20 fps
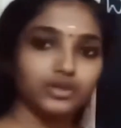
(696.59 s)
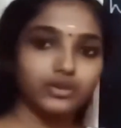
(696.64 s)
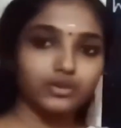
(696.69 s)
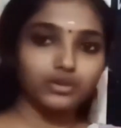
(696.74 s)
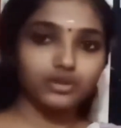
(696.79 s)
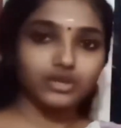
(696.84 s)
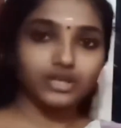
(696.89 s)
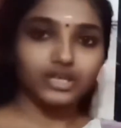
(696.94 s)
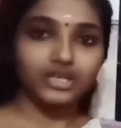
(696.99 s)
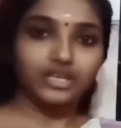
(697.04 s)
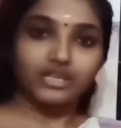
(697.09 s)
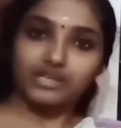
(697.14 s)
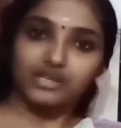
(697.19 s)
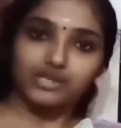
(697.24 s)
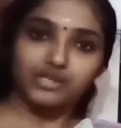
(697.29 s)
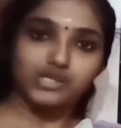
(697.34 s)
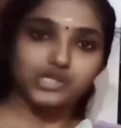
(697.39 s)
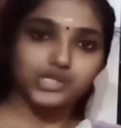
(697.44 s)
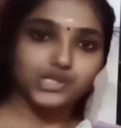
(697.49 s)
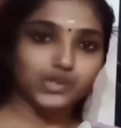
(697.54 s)
Okay,
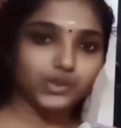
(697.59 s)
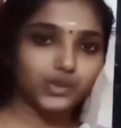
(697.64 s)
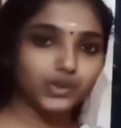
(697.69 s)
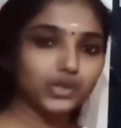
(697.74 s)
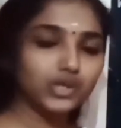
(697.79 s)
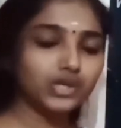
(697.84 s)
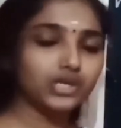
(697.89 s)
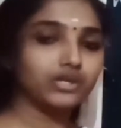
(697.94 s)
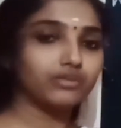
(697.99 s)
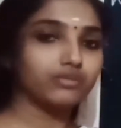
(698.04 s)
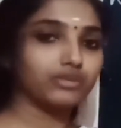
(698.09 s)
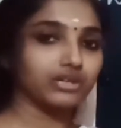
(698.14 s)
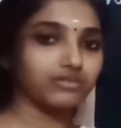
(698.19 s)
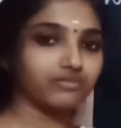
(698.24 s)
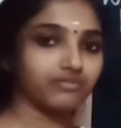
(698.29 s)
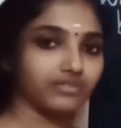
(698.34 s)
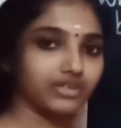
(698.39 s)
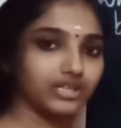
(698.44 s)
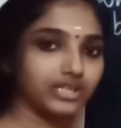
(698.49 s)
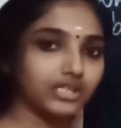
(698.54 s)
so we have
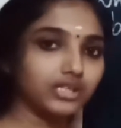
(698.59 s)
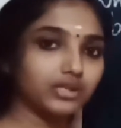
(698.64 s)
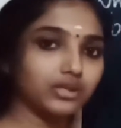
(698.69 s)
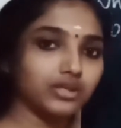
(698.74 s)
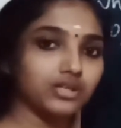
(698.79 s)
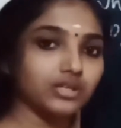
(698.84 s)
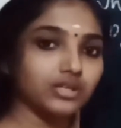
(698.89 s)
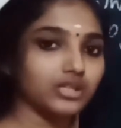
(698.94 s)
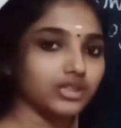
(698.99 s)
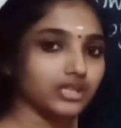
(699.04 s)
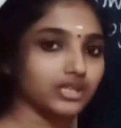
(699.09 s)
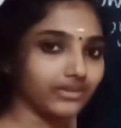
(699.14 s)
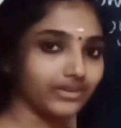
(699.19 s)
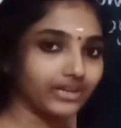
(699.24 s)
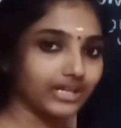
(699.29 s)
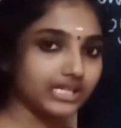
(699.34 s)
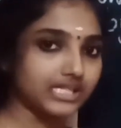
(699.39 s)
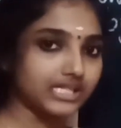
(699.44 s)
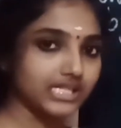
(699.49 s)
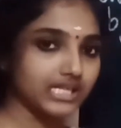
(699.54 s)
find the
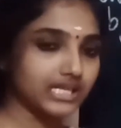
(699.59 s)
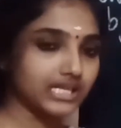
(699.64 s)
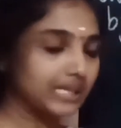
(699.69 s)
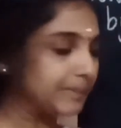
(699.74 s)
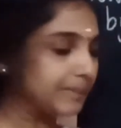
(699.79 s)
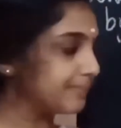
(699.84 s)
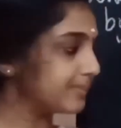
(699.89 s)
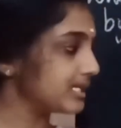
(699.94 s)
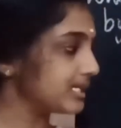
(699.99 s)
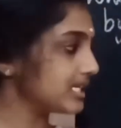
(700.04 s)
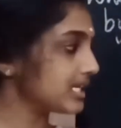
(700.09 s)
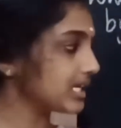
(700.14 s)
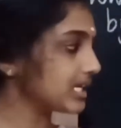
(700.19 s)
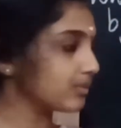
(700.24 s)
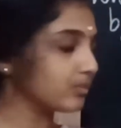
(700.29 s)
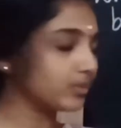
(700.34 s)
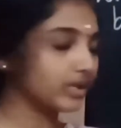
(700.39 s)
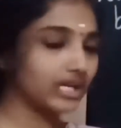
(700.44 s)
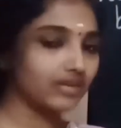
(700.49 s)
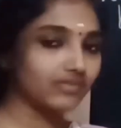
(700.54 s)
greater number and
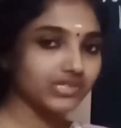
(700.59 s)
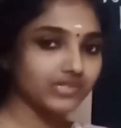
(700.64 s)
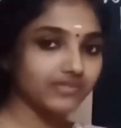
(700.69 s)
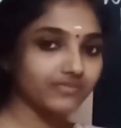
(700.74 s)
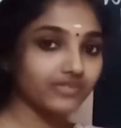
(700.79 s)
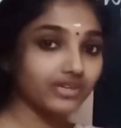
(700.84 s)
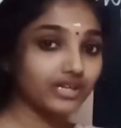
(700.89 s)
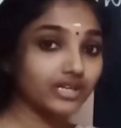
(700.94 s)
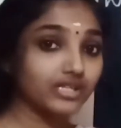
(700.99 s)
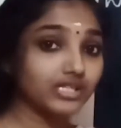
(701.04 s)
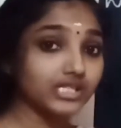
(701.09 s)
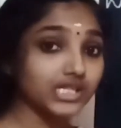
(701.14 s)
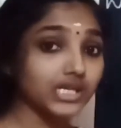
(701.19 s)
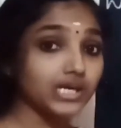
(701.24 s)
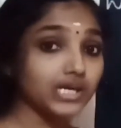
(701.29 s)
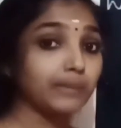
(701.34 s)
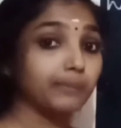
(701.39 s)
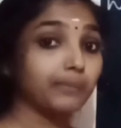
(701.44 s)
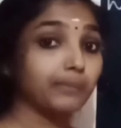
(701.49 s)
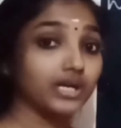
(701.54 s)
we have to find
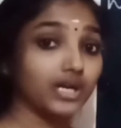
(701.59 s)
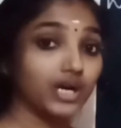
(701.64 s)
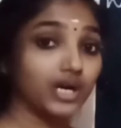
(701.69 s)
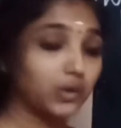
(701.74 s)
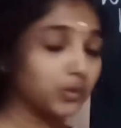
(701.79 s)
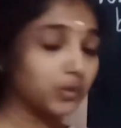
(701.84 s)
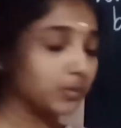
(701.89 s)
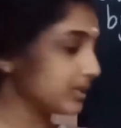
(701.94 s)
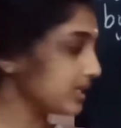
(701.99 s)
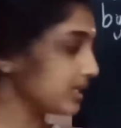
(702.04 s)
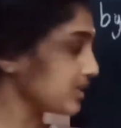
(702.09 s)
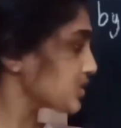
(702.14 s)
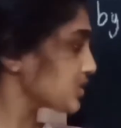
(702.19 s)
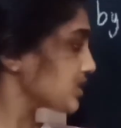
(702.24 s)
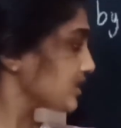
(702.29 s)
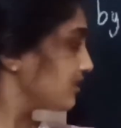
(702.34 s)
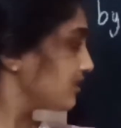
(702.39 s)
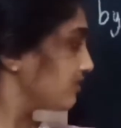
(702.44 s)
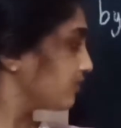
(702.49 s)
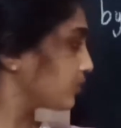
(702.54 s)
by how much
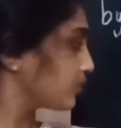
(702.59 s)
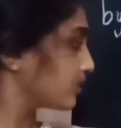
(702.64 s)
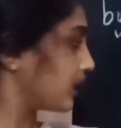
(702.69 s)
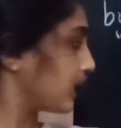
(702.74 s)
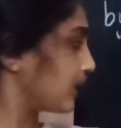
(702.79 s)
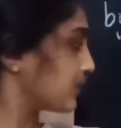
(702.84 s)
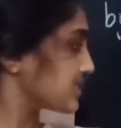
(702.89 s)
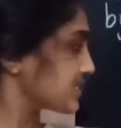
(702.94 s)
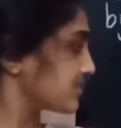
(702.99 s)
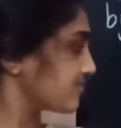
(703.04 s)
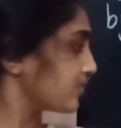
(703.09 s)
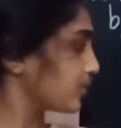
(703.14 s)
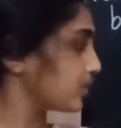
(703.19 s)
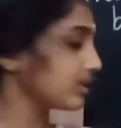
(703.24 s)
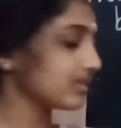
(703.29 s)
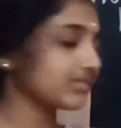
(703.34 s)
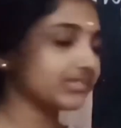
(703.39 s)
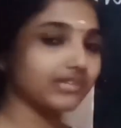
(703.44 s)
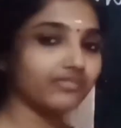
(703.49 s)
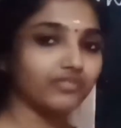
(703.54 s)

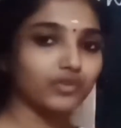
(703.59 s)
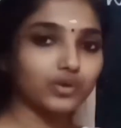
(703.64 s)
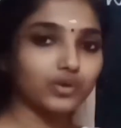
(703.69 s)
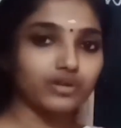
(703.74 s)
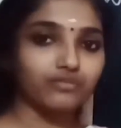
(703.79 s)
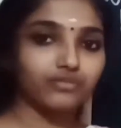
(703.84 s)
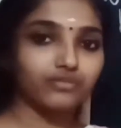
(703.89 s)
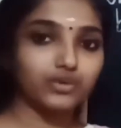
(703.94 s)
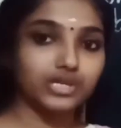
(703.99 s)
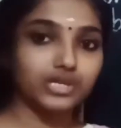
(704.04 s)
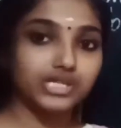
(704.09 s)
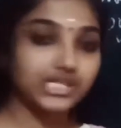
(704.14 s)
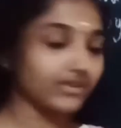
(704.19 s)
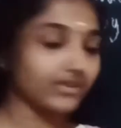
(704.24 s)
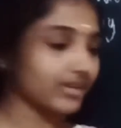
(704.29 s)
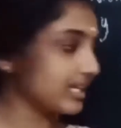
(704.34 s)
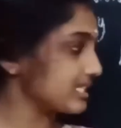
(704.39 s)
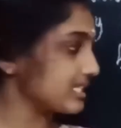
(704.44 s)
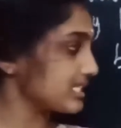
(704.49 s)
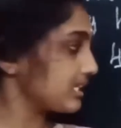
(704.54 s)
4444 is
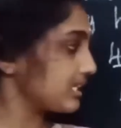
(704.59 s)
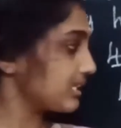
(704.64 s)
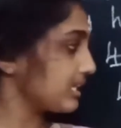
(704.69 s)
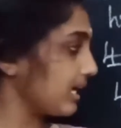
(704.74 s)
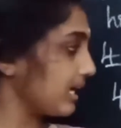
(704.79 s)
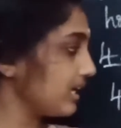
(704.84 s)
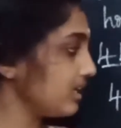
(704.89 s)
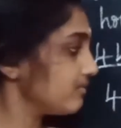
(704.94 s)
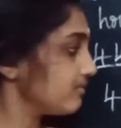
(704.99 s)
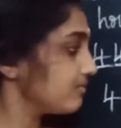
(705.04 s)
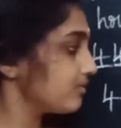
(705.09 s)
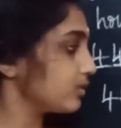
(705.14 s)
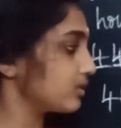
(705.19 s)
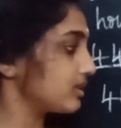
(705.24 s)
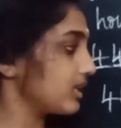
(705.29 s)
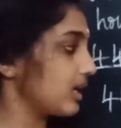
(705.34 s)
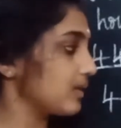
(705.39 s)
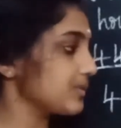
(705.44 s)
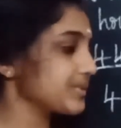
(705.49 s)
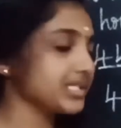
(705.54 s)
greater than
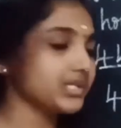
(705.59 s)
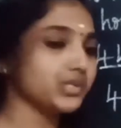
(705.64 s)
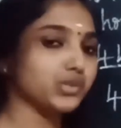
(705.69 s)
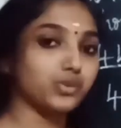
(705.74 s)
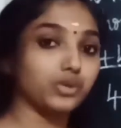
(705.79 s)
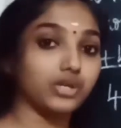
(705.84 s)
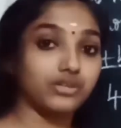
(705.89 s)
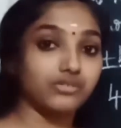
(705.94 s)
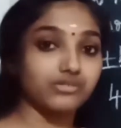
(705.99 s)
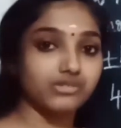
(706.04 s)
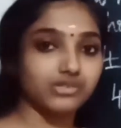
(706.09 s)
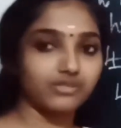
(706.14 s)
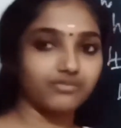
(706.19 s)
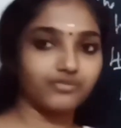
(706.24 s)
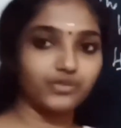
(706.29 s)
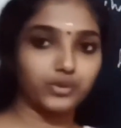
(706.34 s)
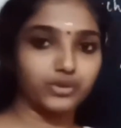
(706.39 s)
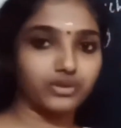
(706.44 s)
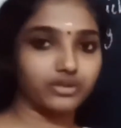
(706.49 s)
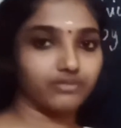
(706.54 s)

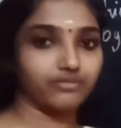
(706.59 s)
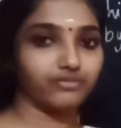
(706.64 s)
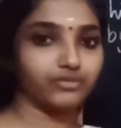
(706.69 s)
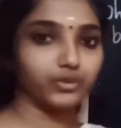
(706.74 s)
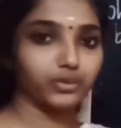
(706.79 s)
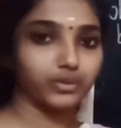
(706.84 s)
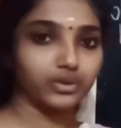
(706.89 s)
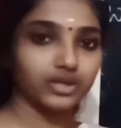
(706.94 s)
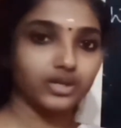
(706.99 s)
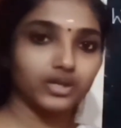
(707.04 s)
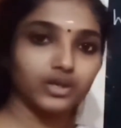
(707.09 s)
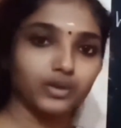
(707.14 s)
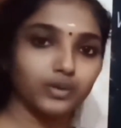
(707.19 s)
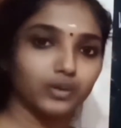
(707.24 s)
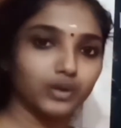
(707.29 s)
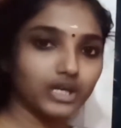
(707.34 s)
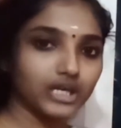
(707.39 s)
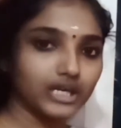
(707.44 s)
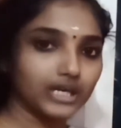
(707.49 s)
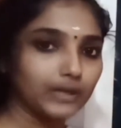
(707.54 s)
4244.
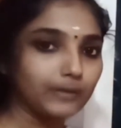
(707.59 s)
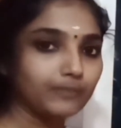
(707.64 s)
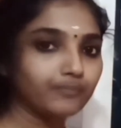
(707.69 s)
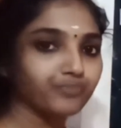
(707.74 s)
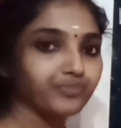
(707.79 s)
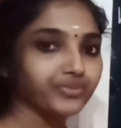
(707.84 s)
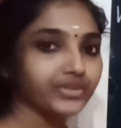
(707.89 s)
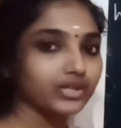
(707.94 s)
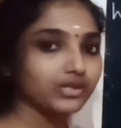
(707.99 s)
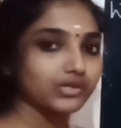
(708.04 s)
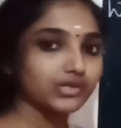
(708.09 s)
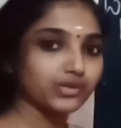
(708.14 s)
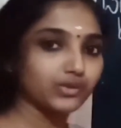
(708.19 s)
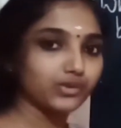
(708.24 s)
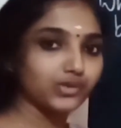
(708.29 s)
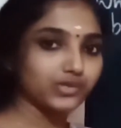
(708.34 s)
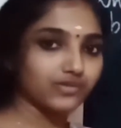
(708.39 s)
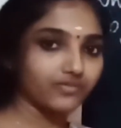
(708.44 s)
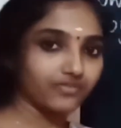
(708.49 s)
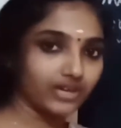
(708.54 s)
Okay,
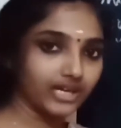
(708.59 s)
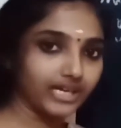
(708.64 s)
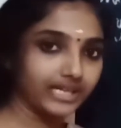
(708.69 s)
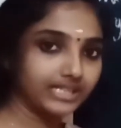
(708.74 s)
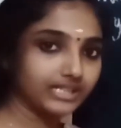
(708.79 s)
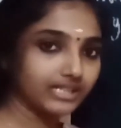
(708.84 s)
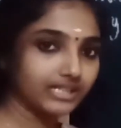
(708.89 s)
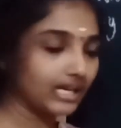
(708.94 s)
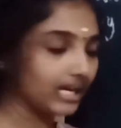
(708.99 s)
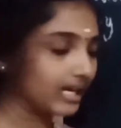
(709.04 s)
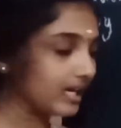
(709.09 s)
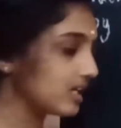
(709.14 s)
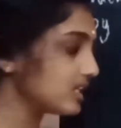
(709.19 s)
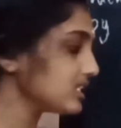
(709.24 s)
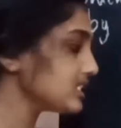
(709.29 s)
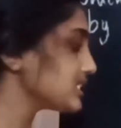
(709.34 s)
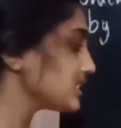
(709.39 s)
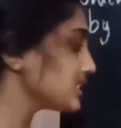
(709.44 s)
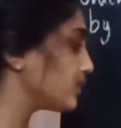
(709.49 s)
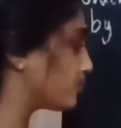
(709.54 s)
so to find
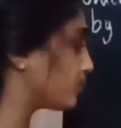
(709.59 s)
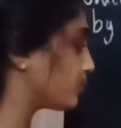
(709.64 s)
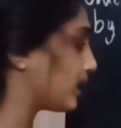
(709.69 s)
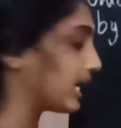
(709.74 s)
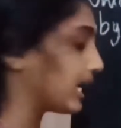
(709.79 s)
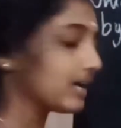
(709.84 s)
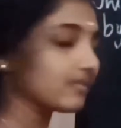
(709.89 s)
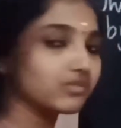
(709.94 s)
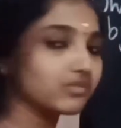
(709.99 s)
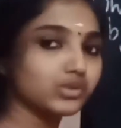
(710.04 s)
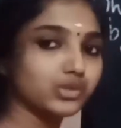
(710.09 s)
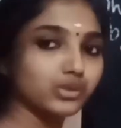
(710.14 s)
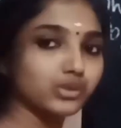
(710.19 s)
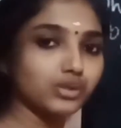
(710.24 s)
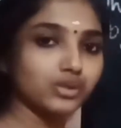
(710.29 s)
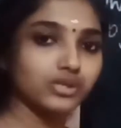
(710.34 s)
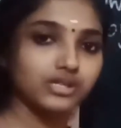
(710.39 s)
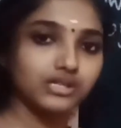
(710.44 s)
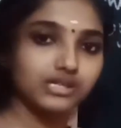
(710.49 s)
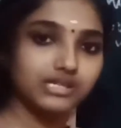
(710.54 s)
that we have to
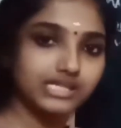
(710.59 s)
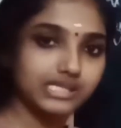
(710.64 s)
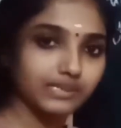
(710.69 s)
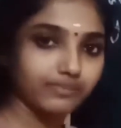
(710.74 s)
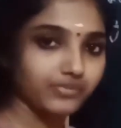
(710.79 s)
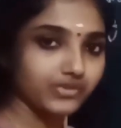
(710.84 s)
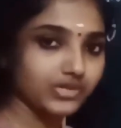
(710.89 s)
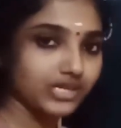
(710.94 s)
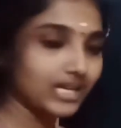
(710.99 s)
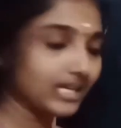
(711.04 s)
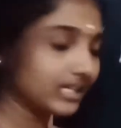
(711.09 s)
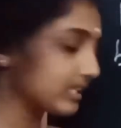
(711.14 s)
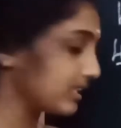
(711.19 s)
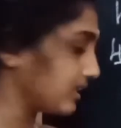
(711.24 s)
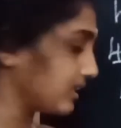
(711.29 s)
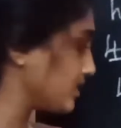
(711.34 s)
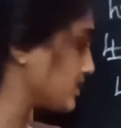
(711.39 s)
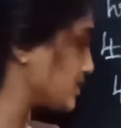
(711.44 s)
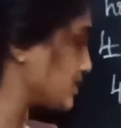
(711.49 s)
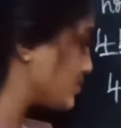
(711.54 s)
subtract
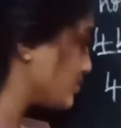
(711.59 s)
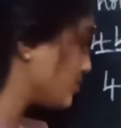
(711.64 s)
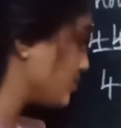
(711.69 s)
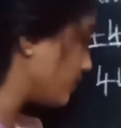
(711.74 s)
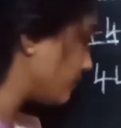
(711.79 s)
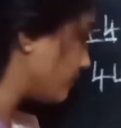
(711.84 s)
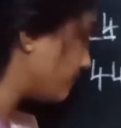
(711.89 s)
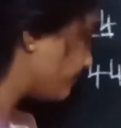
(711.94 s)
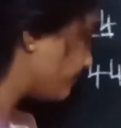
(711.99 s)
these two,